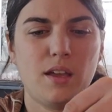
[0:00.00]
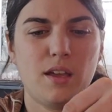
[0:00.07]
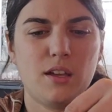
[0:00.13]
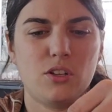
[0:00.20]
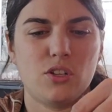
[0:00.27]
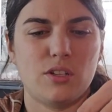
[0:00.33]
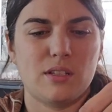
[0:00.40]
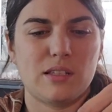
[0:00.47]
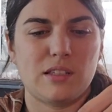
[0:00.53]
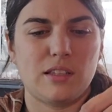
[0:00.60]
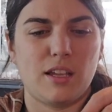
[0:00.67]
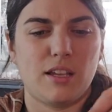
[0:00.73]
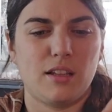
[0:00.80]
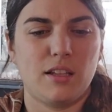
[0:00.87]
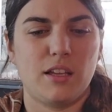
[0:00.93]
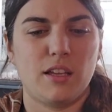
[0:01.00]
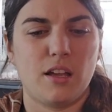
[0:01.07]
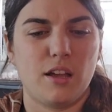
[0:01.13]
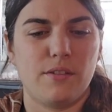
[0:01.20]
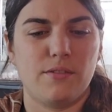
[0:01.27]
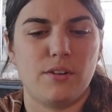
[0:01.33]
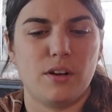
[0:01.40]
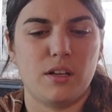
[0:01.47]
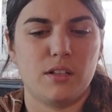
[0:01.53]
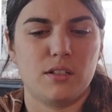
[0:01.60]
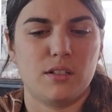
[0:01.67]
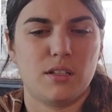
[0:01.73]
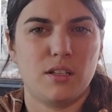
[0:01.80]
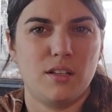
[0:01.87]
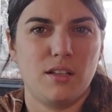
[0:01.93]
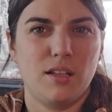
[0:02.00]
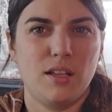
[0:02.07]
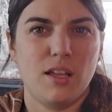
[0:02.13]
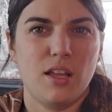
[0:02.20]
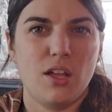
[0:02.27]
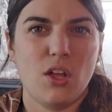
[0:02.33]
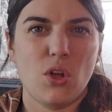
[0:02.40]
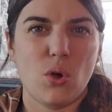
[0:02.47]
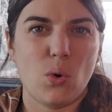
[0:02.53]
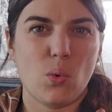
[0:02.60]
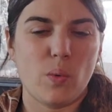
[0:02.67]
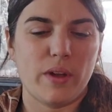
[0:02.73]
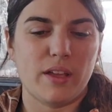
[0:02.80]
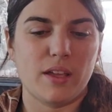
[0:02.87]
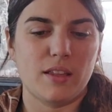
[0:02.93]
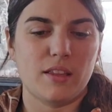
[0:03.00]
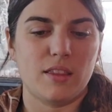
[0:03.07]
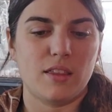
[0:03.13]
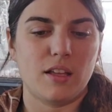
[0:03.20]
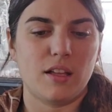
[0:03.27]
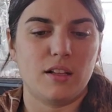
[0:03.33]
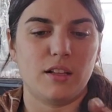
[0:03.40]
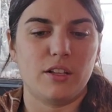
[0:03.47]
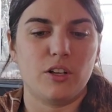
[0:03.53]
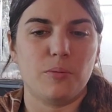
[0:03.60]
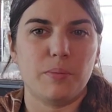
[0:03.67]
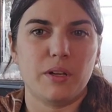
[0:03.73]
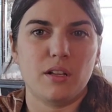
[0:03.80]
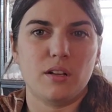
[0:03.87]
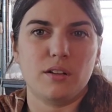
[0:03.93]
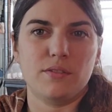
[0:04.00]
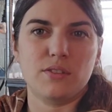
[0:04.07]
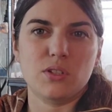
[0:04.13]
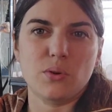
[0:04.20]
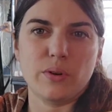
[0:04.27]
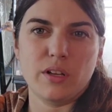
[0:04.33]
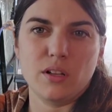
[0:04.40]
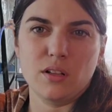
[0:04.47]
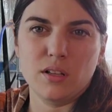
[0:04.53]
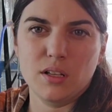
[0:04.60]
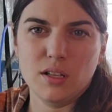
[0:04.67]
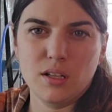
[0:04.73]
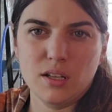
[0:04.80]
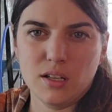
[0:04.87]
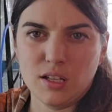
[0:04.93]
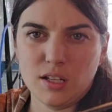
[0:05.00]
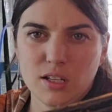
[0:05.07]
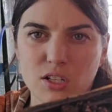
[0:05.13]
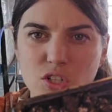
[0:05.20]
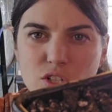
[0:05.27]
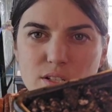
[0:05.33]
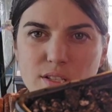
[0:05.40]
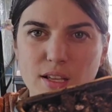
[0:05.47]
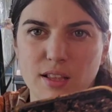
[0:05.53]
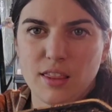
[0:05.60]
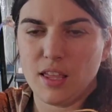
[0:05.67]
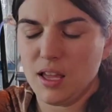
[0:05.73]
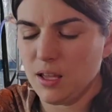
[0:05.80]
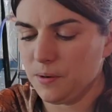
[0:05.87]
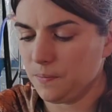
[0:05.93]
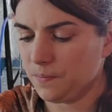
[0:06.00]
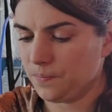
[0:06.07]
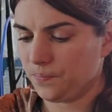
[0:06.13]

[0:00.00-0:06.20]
and just lightly cover it with a little bit of soil, just like that.